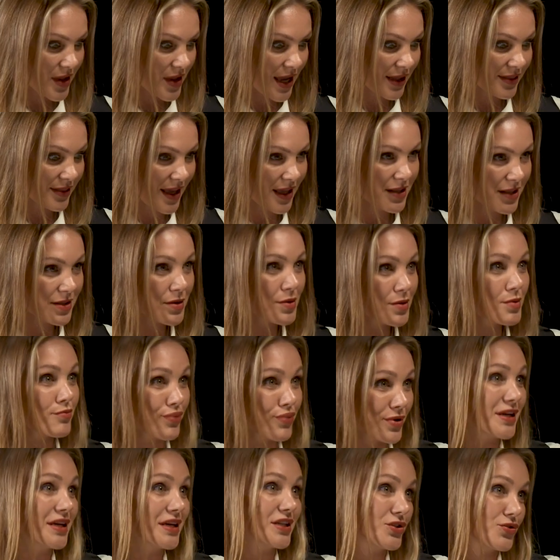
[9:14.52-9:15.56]
and then
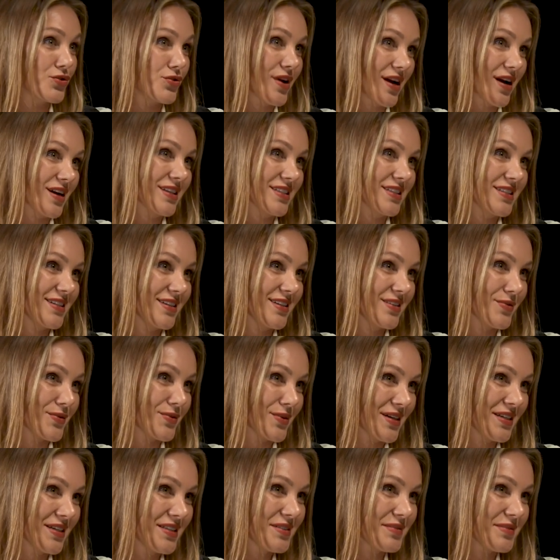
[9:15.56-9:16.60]
bring it to reality,
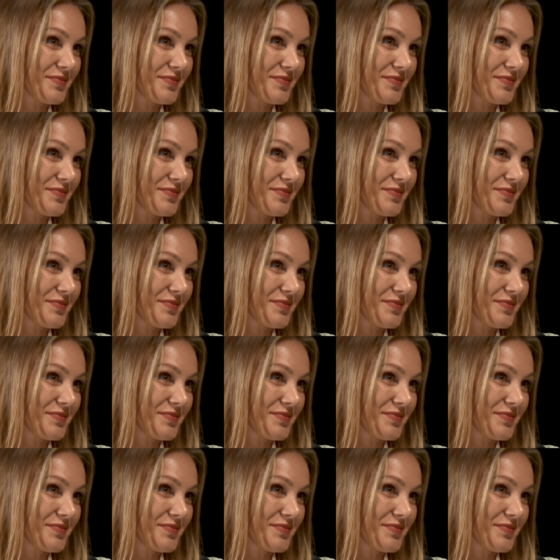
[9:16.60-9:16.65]
right?